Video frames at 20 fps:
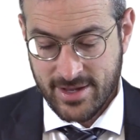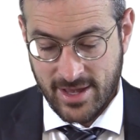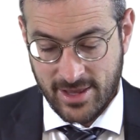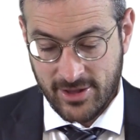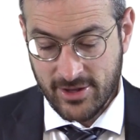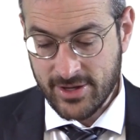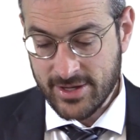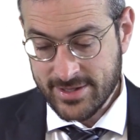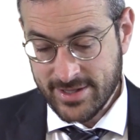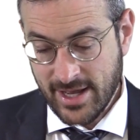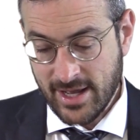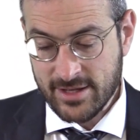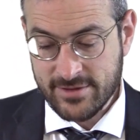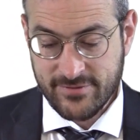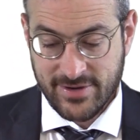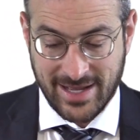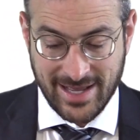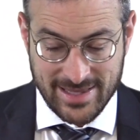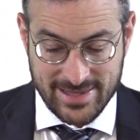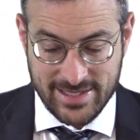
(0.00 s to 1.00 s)

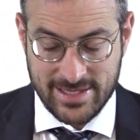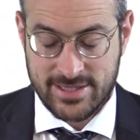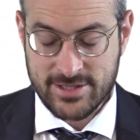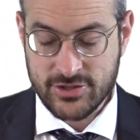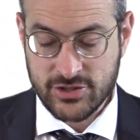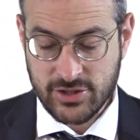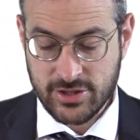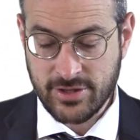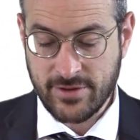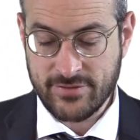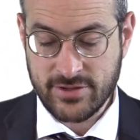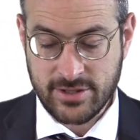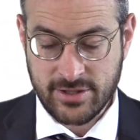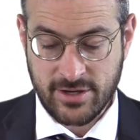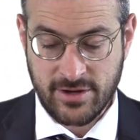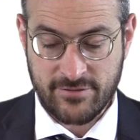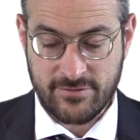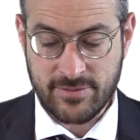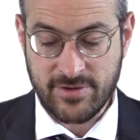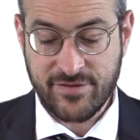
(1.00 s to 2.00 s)

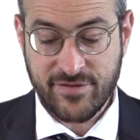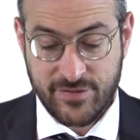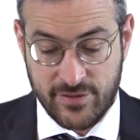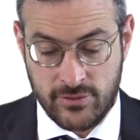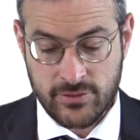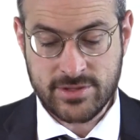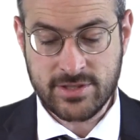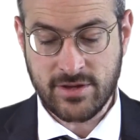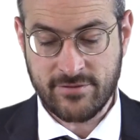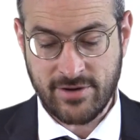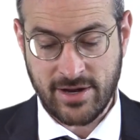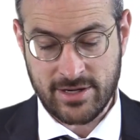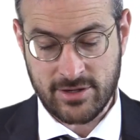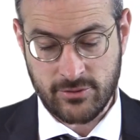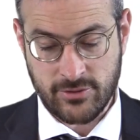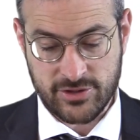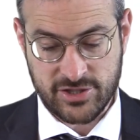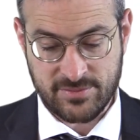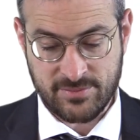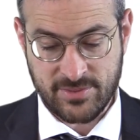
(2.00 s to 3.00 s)
The flutes of idol
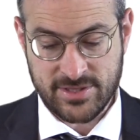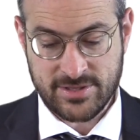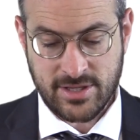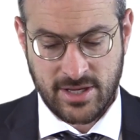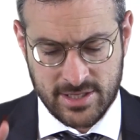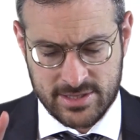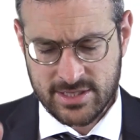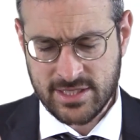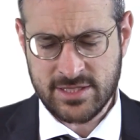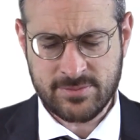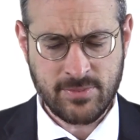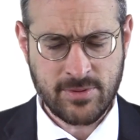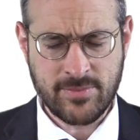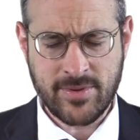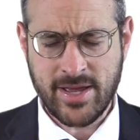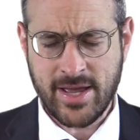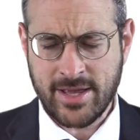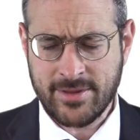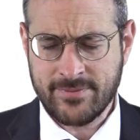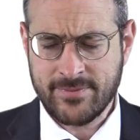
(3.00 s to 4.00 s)
worshippers, but
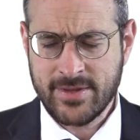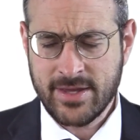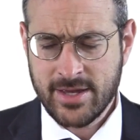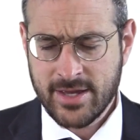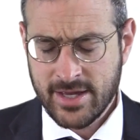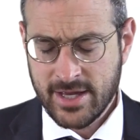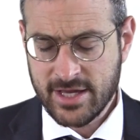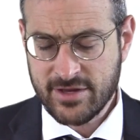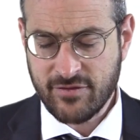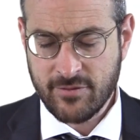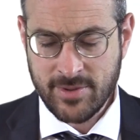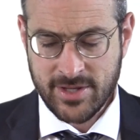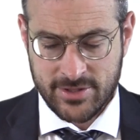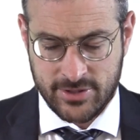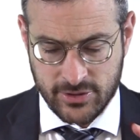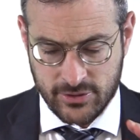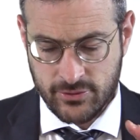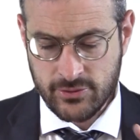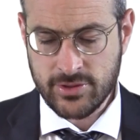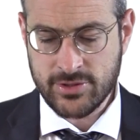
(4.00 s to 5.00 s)
behen, it's forbidden
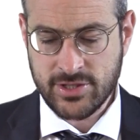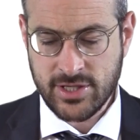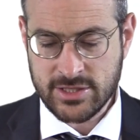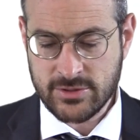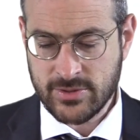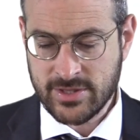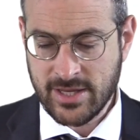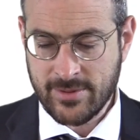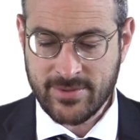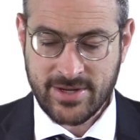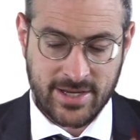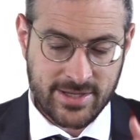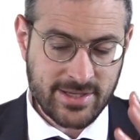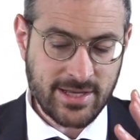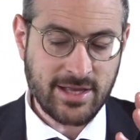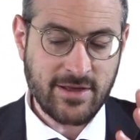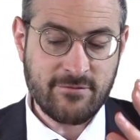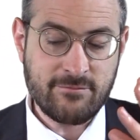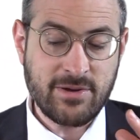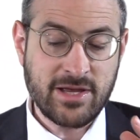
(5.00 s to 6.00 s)
to eulogize with them. Again,
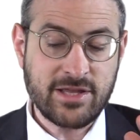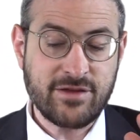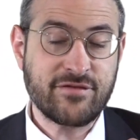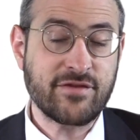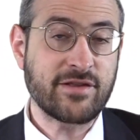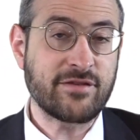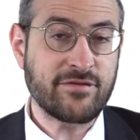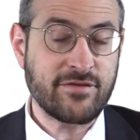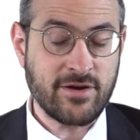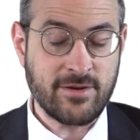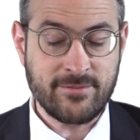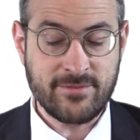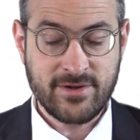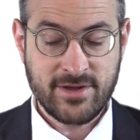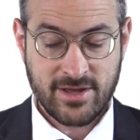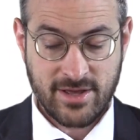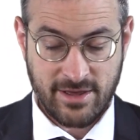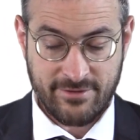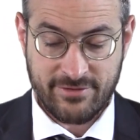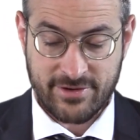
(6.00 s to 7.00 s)
I'll have benefit from
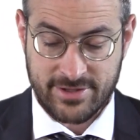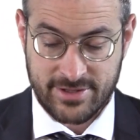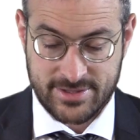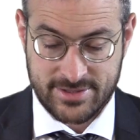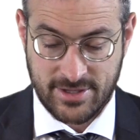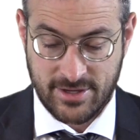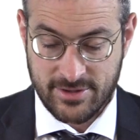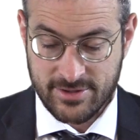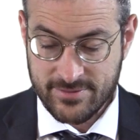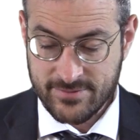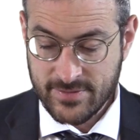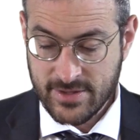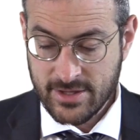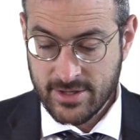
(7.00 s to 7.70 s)
avodah zarah.